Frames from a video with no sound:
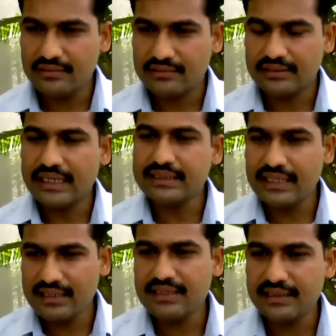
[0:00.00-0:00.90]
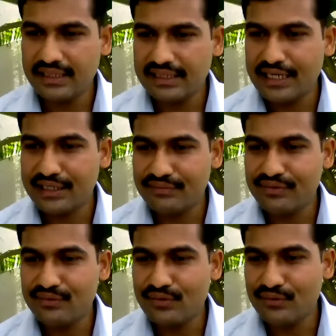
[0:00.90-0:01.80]
Okay. That is another
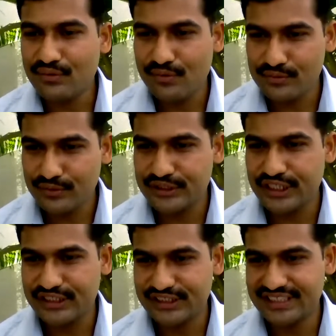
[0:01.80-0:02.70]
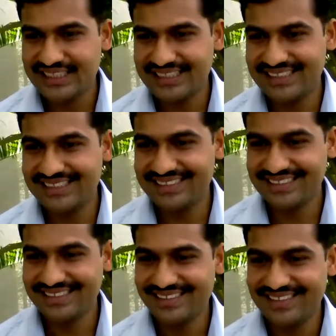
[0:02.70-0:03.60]
thing that if you don't want to change.
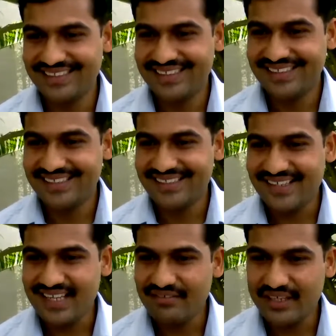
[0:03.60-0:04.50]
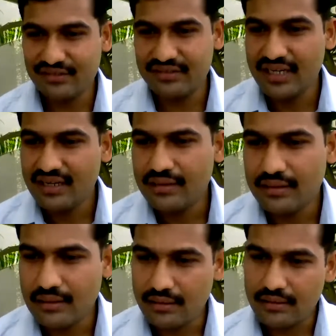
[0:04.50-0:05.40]
Okay, very good.
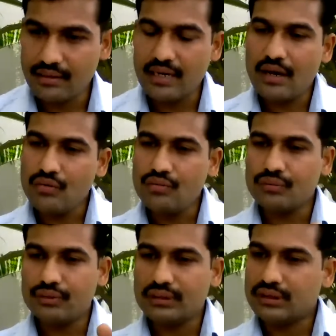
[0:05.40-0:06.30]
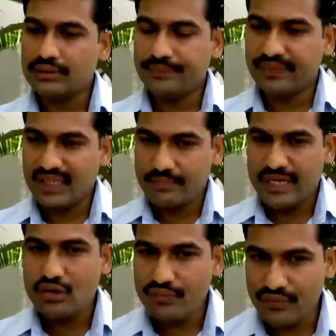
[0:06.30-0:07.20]
Now,
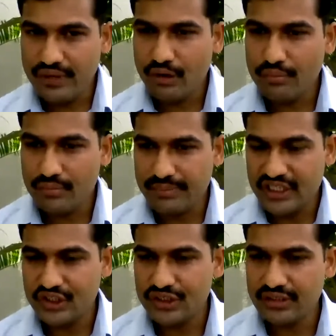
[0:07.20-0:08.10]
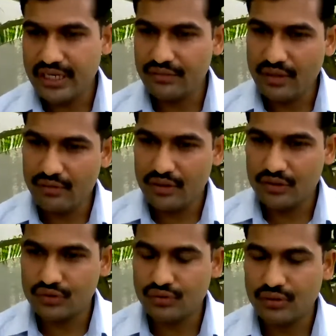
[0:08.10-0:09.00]
many of you have mentioned that you
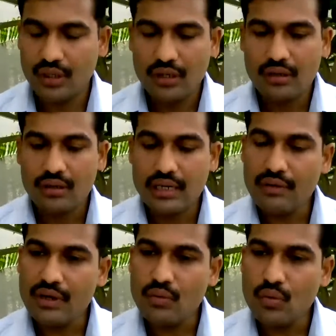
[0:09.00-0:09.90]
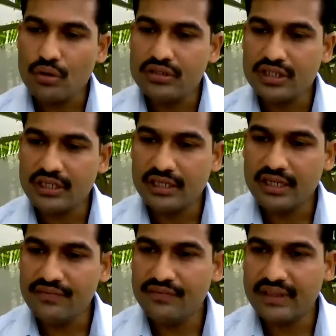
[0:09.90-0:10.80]
have understood. Now, I want
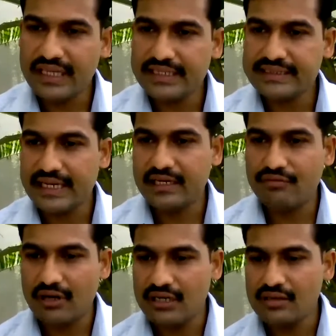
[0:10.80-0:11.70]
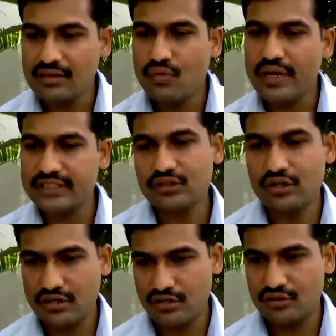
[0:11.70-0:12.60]
if there is anyone who
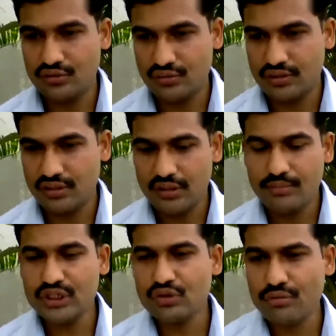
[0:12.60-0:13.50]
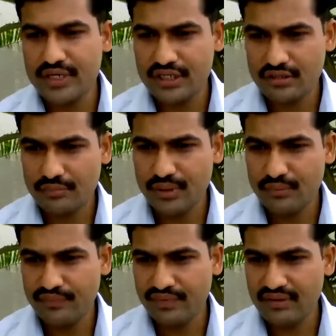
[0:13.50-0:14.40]
has not understood, please comment here.
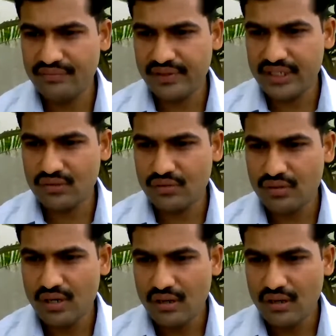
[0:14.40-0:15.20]
Feel free to